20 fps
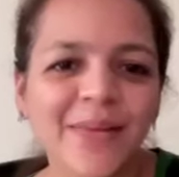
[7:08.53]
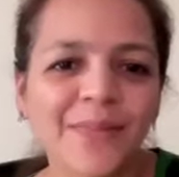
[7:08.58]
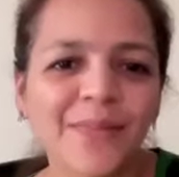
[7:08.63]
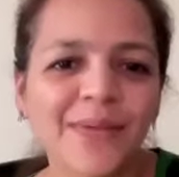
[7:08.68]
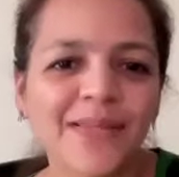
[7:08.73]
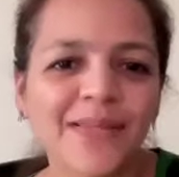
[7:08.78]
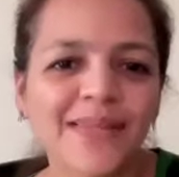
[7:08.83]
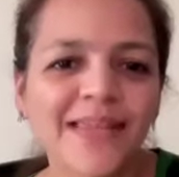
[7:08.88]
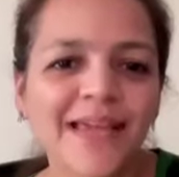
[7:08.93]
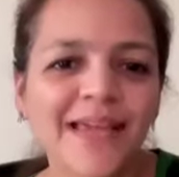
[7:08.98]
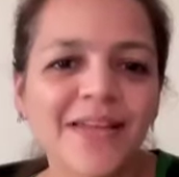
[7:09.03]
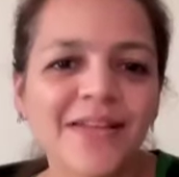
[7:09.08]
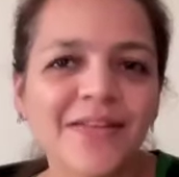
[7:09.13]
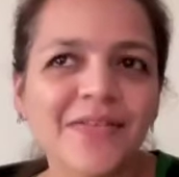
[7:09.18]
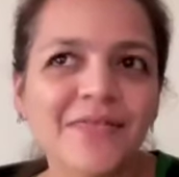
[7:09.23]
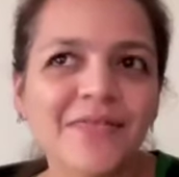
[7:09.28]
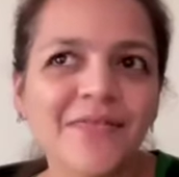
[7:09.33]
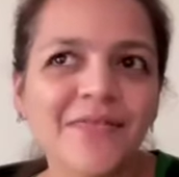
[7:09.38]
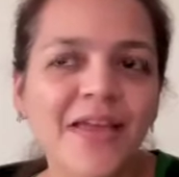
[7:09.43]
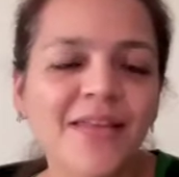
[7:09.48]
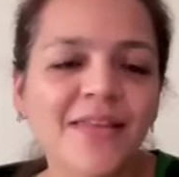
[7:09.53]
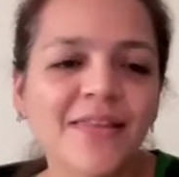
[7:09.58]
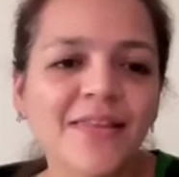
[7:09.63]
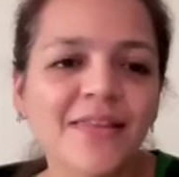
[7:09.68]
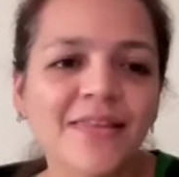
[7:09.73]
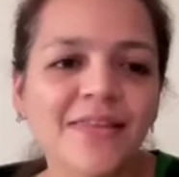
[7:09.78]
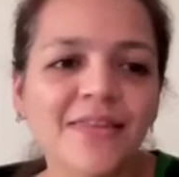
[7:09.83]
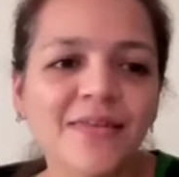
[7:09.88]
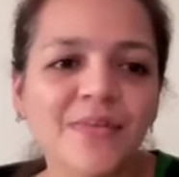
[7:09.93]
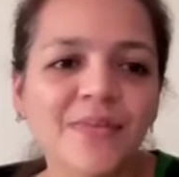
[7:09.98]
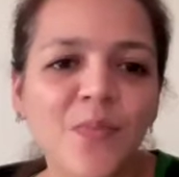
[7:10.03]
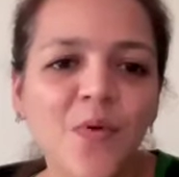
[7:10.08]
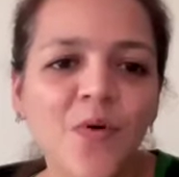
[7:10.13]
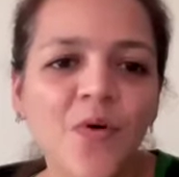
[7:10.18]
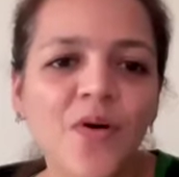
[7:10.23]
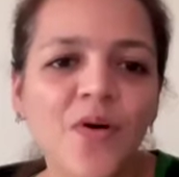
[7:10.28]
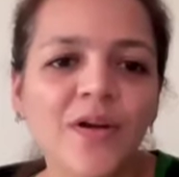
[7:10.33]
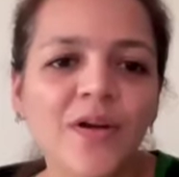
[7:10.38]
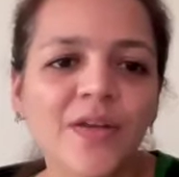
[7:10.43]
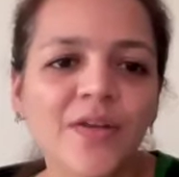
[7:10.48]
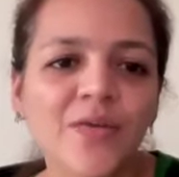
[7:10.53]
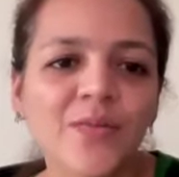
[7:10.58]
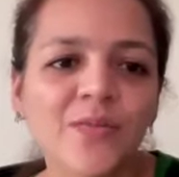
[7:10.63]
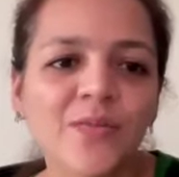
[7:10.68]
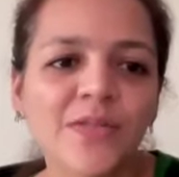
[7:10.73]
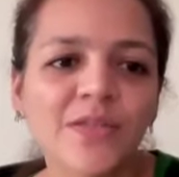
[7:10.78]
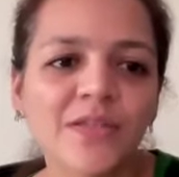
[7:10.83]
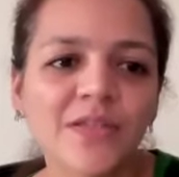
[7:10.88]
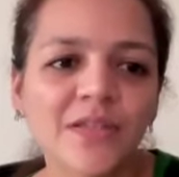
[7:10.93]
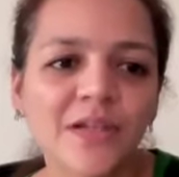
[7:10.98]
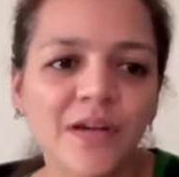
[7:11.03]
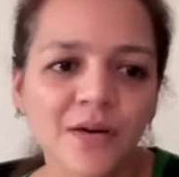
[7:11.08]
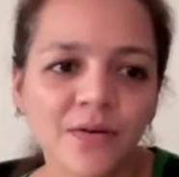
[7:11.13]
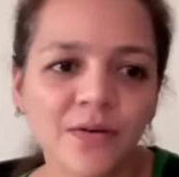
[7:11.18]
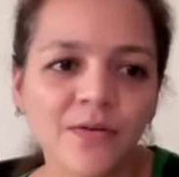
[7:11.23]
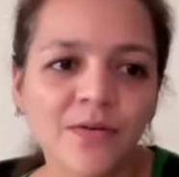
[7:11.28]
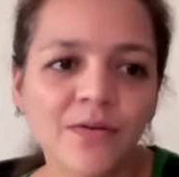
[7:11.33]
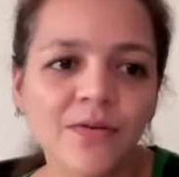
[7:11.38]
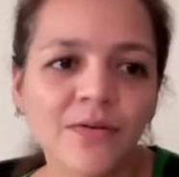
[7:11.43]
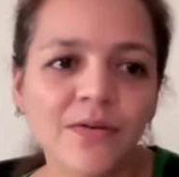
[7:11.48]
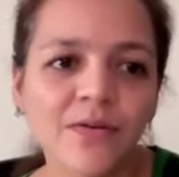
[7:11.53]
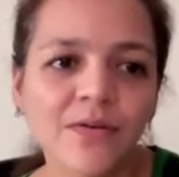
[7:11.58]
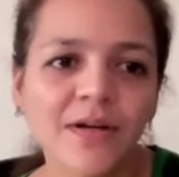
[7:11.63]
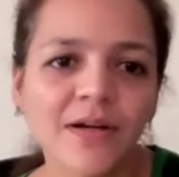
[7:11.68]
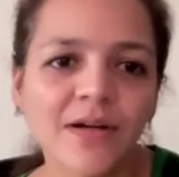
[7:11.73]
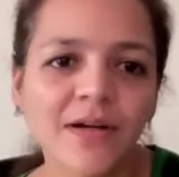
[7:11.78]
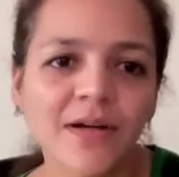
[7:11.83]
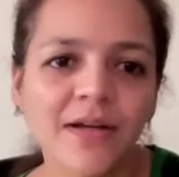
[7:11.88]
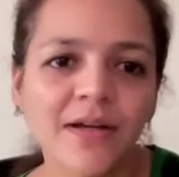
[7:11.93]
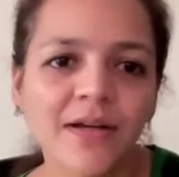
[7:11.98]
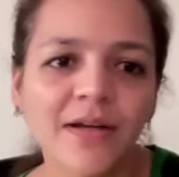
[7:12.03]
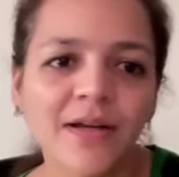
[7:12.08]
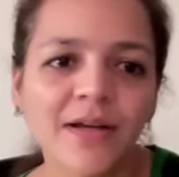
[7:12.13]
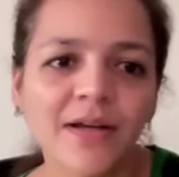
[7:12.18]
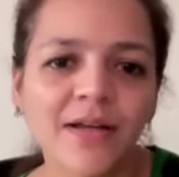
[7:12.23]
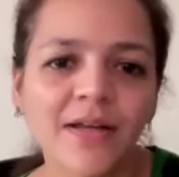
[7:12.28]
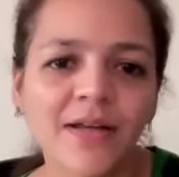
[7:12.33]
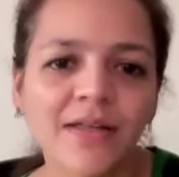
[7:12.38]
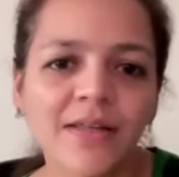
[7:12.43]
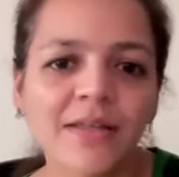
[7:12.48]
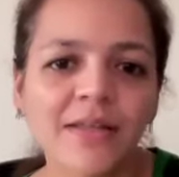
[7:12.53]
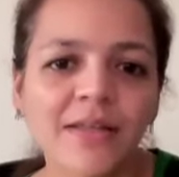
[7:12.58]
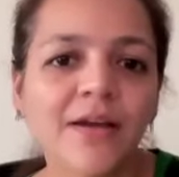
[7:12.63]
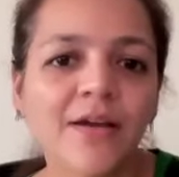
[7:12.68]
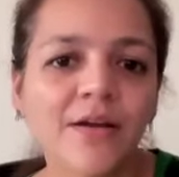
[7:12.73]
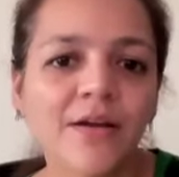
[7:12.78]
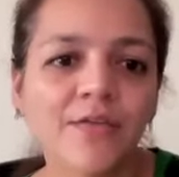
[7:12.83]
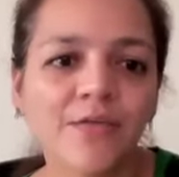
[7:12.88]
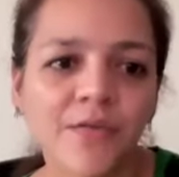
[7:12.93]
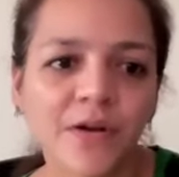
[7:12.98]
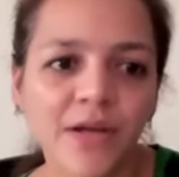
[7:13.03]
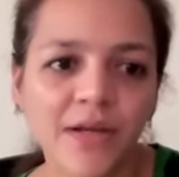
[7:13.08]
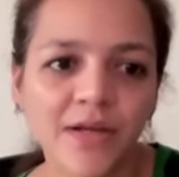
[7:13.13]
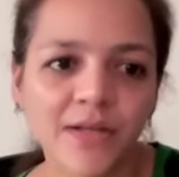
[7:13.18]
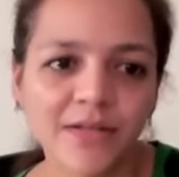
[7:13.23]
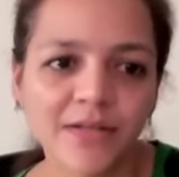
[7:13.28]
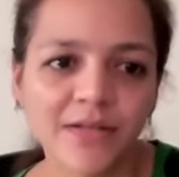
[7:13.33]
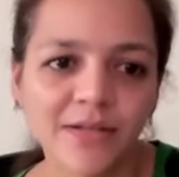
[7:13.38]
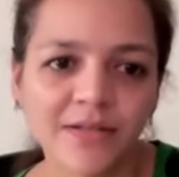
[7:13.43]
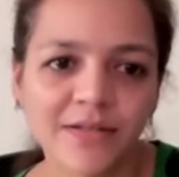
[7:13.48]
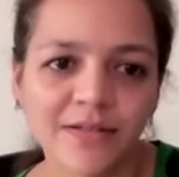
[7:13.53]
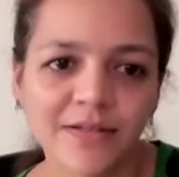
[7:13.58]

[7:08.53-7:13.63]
But then when more humans go, they are afraid.